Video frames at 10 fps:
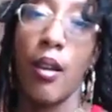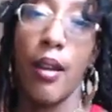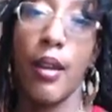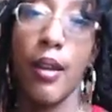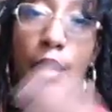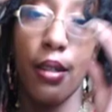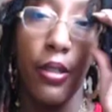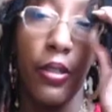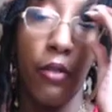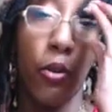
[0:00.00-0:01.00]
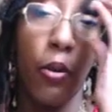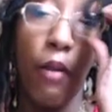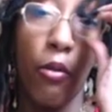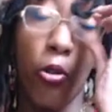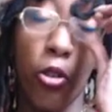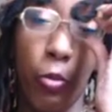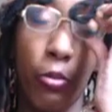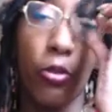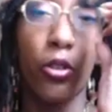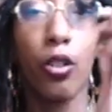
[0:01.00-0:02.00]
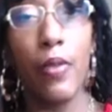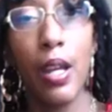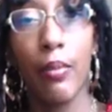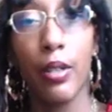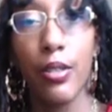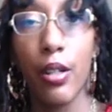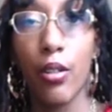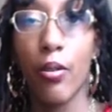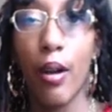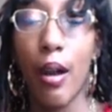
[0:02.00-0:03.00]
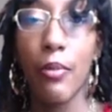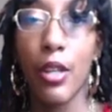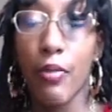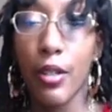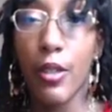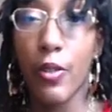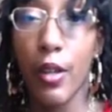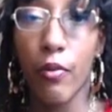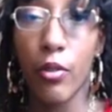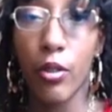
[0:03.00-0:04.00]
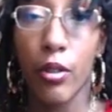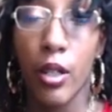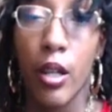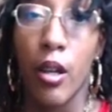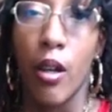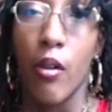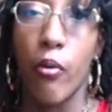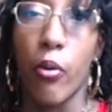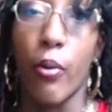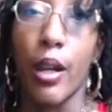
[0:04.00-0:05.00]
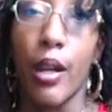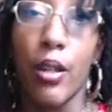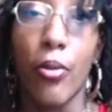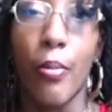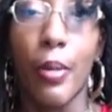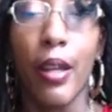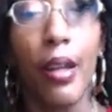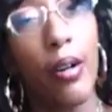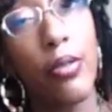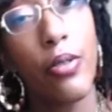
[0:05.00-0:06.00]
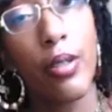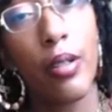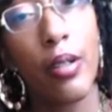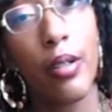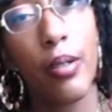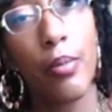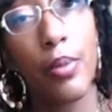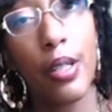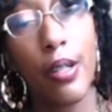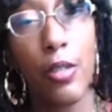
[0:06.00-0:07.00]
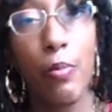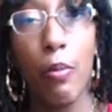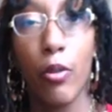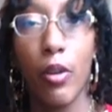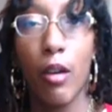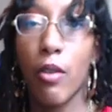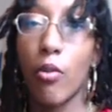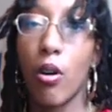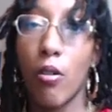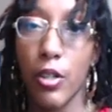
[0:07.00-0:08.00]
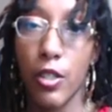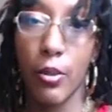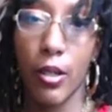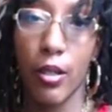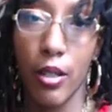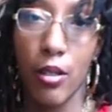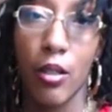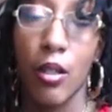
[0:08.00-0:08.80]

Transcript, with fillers: and if you have older people in your family, because I know I'm definitely thankful for what I know about health, uh, because the people around me will always be good.